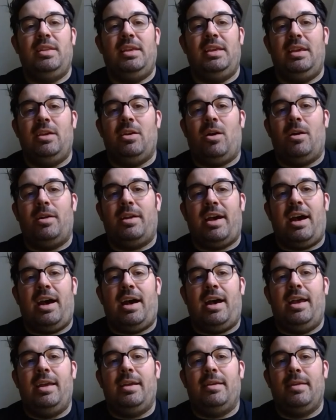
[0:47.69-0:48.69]
the ER
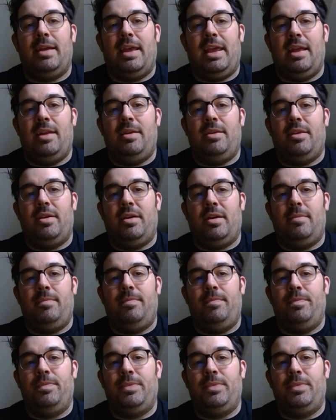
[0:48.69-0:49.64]
dye and the